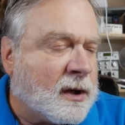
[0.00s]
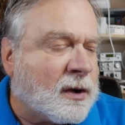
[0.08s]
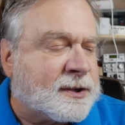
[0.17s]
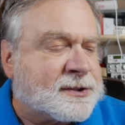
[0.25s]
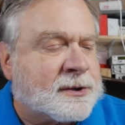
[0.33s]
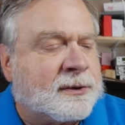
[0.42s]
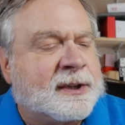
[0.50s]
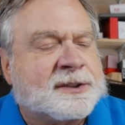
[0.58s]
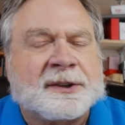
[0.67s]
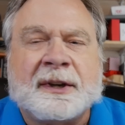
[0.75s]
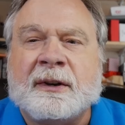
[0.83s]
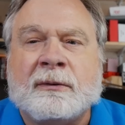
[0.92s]
Also,
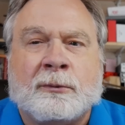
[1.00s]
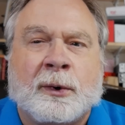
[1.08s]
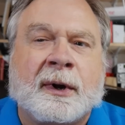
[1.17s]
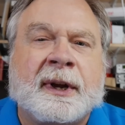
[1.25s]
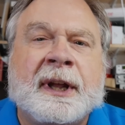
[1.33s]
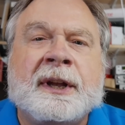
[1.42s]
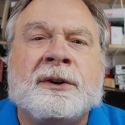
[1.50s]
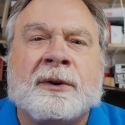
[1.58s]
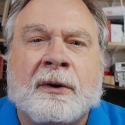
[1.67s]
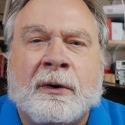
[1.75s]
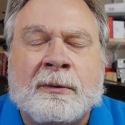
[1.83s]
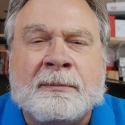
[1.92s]
this can work in your
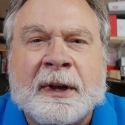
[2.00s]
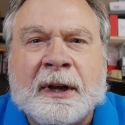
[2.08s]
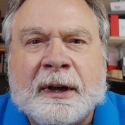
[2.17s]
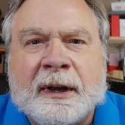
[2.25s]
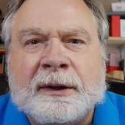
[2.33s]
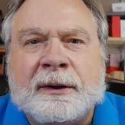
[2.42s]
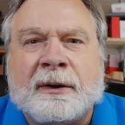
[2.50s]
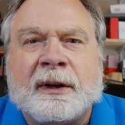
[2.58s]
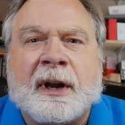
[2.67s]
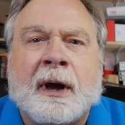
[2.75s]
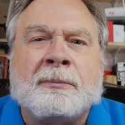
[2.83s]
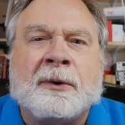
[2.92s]
home. You
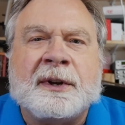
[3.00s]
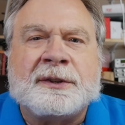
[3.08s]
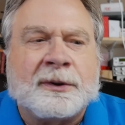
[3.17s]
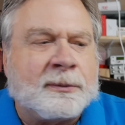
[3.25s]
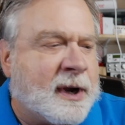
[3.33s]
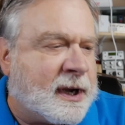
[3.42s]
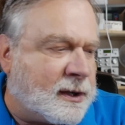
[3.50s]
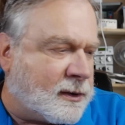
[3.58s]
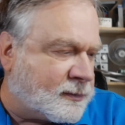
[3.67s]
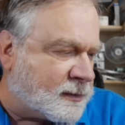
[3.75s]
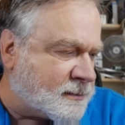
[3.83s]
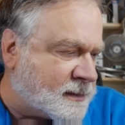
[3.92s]
can operate your radio
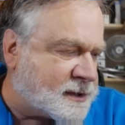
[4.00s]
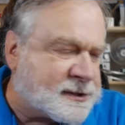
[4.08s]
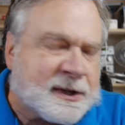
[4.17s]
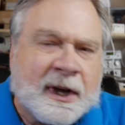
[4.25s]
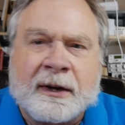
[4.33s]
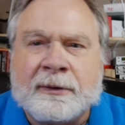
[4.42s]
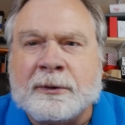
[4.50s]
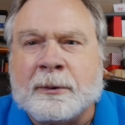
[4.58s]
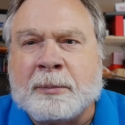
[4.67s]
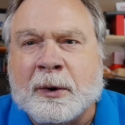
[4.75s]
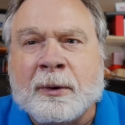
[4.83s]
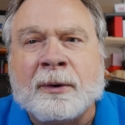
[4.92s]
from the side of your
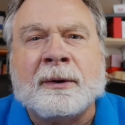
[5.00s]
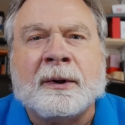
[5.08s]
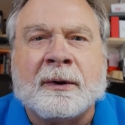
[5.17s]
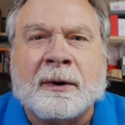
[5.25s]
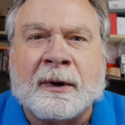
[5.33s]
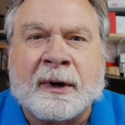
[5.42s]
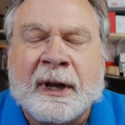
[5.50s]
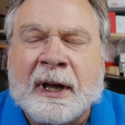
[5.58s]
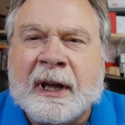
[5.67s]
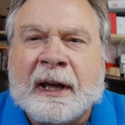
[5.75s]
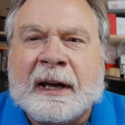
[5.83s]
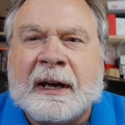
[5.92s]
pool or
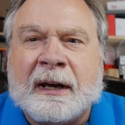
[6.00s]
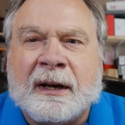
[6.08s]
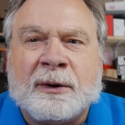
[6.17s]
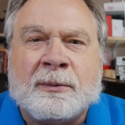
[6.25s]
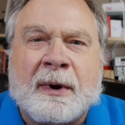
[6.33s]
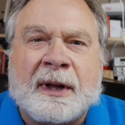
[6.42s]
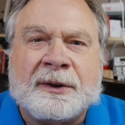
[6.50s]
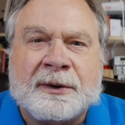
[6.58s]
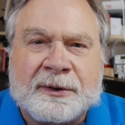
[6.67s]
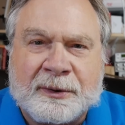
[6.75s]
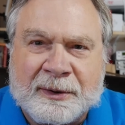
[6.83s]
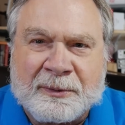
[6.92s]
while you're
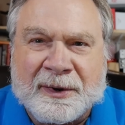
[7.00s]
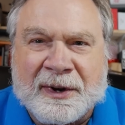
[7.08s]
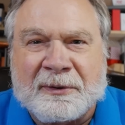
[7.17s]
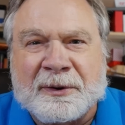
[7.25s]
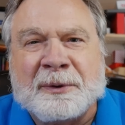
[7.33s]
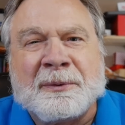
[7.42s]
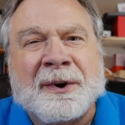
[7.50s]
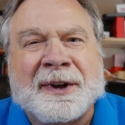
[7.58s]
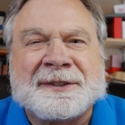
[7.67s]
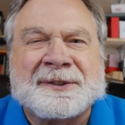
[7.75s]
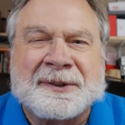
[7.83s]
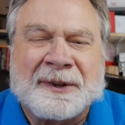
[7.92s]
doing whatever you
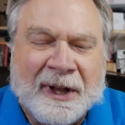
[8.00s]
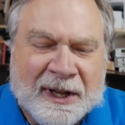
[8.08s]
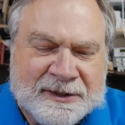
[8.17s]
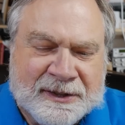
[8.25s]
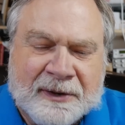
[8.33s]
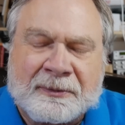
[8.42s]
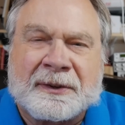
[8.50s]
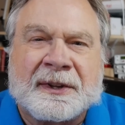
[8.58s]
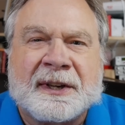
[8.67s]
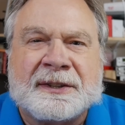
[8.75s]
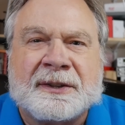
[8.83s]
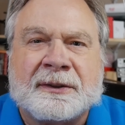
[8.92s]
want. So lots of different
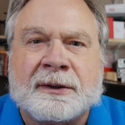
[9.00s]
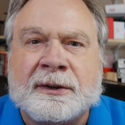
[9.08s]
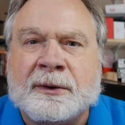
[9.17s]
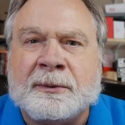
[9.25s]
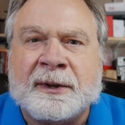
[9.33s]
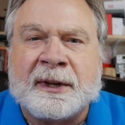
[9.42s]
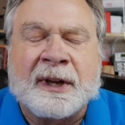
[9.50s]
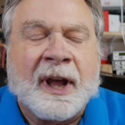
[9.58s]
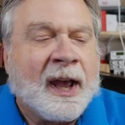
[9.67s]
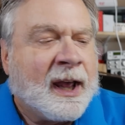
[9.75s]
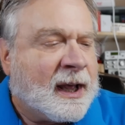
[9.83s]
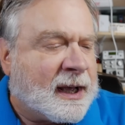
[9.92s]
things you can do with it.
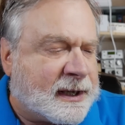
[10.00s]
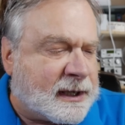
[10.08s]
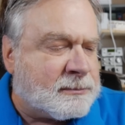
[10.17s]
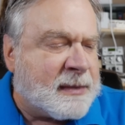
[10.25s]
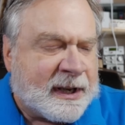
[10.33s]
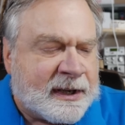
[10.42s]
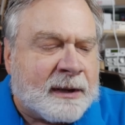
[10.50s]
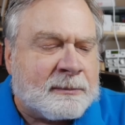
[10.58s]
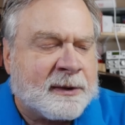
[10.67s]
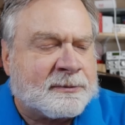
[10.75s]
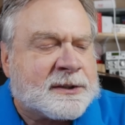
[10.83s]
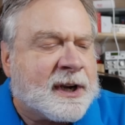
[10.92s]
I commend
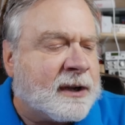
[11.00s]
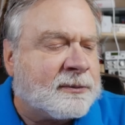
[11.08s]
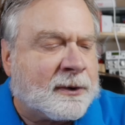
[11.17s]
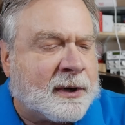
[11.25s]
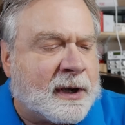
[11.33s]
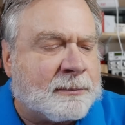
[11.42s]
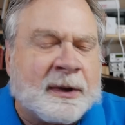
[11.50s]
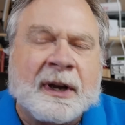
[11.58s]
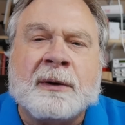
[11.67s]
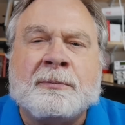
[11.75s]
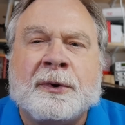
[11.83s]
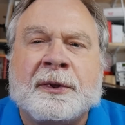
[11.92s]
MFJ for coming
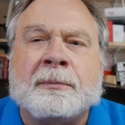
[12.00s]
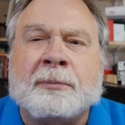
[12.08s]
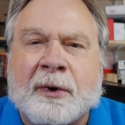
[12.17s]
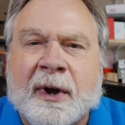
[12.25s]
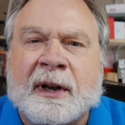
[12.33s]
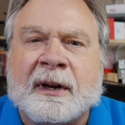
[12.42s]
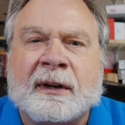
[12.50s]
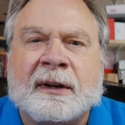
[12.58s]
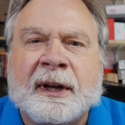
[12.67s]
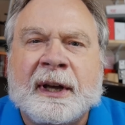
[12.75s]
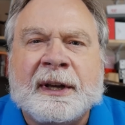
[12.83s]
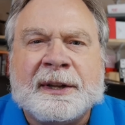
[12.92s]
up with a product
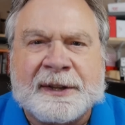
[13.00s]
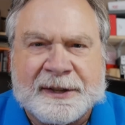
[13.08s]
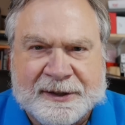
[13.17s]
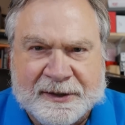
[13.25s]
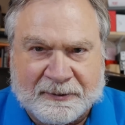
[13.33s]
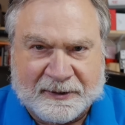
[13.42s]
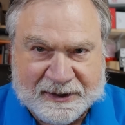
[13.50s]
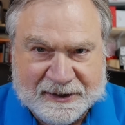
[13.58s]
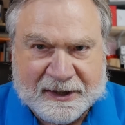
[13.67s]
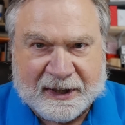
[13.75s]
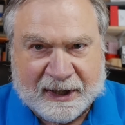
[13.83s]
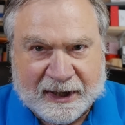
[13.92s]
this
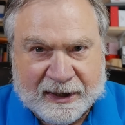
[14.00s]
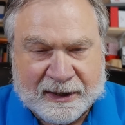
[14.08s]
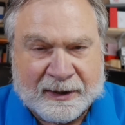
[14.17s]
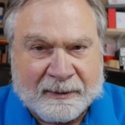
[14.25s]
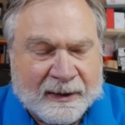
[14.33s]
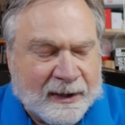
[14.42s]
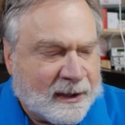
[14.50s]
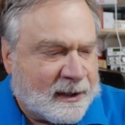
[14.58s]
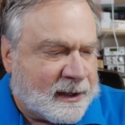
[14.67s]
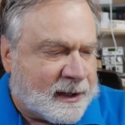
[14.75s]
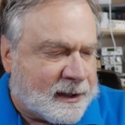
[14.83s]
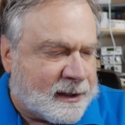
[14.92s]
sophisticated.
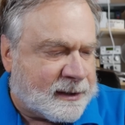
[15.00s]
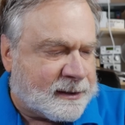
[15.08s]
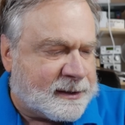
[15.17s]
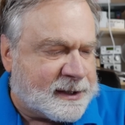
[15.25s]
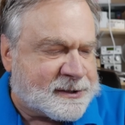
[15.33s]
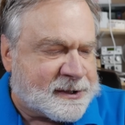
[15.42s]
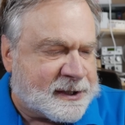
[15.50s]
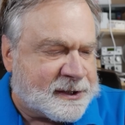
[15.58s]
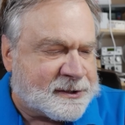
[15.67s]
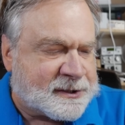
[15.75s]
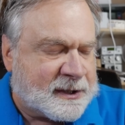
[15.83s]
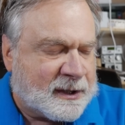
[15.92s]
This
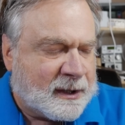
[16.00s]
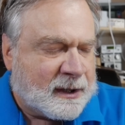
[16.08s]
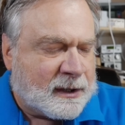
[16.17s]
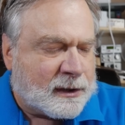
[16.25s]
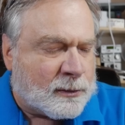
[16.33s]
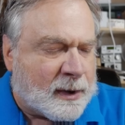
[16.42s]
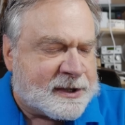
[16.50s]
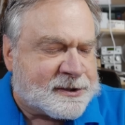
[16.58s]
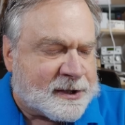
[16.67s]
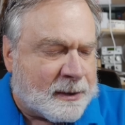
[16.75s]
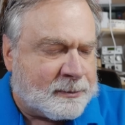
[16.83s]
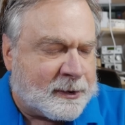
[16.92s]
is quite
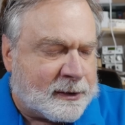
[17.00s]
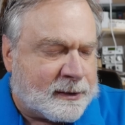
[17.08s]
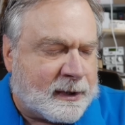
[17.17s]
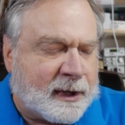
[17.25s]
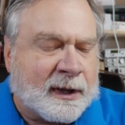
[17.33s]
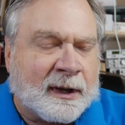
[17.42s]
something.